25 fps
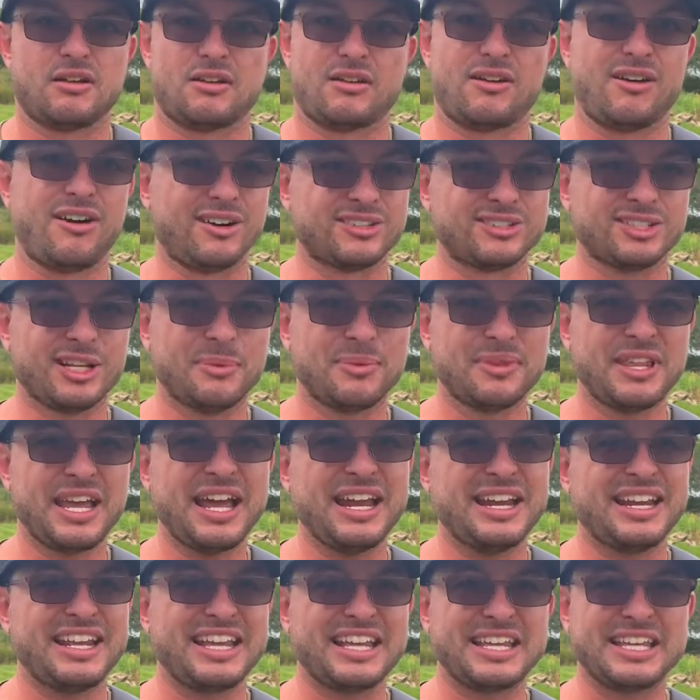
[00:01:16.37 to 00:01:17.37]
On top of that,
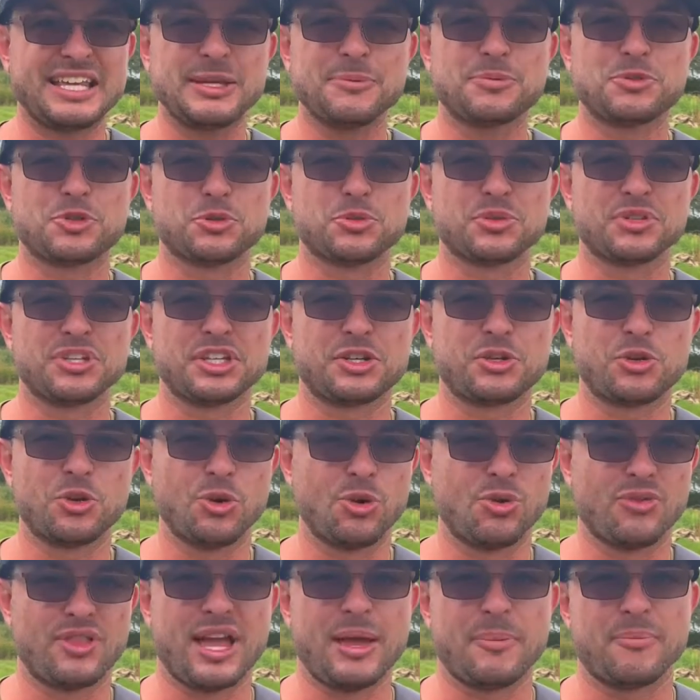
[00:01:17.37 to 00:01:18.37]
it keeps you really cool.
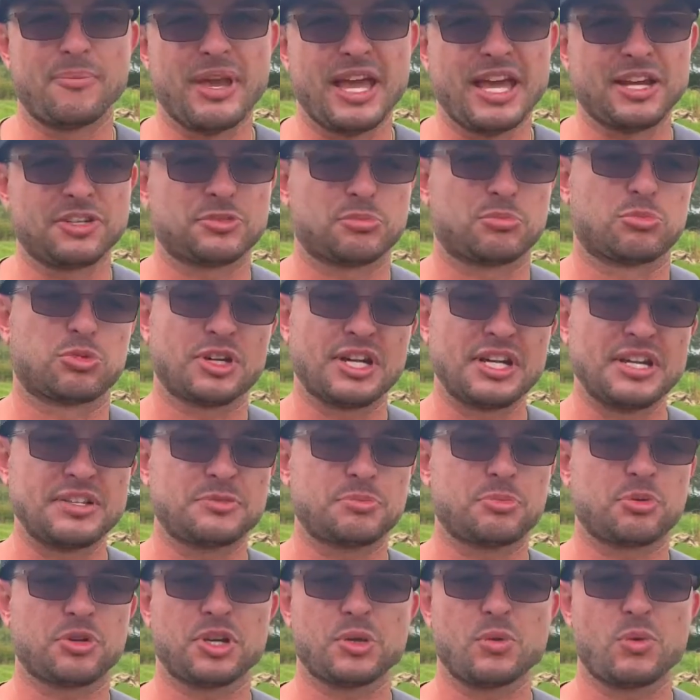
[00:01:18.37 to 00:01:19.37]
That mesh breathes
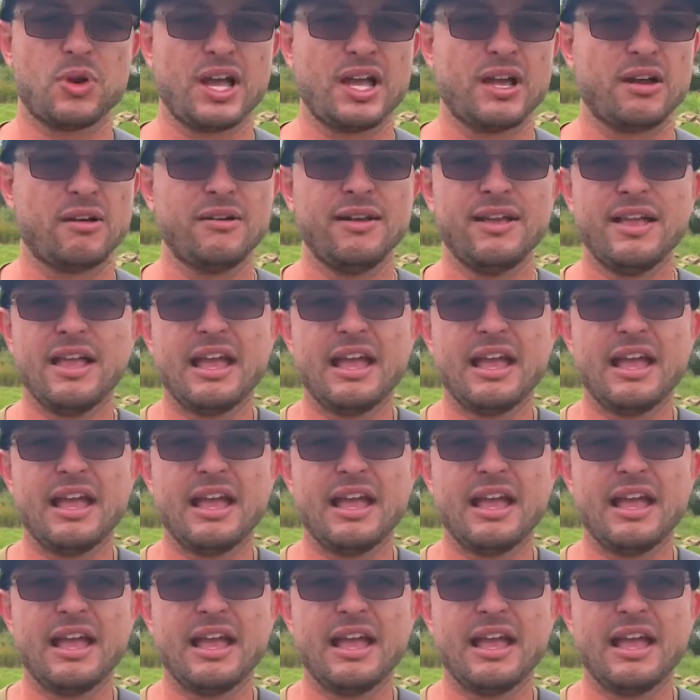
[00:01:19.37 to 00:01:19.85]
pretty well